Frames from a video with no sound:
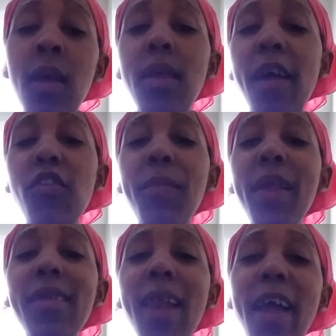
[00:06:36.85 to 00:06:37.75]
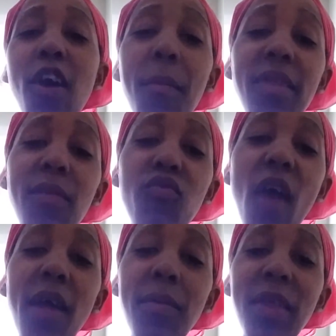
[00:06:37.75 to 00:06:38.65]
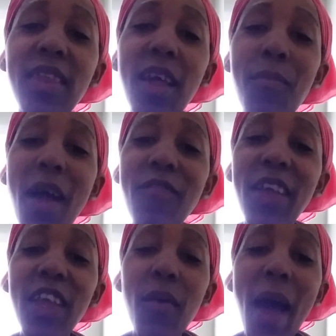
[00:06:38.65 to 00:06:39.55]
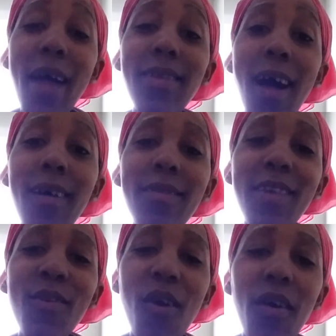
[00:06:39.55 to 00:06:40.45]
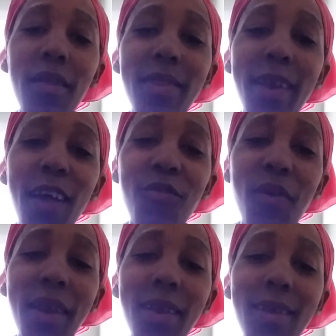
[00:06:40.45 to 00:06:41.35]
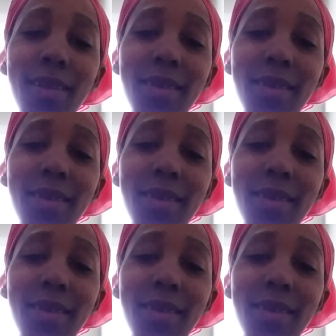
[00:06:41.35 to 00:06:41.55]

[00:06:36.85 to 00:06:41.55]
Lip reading: yeah, so please like, comment, subscribe, and share my video, and I'll see you all in the next one.